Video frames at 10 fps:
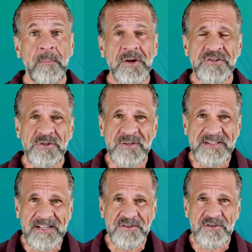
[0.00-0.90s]
but your
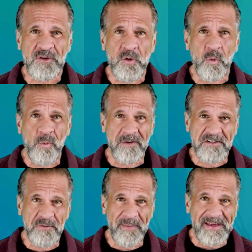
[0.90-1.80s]
digital
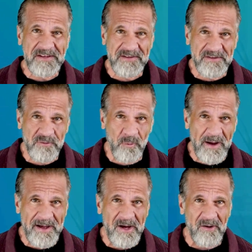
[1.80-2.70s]
workspace as
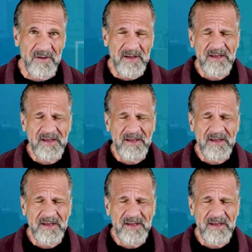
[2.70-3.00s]
well.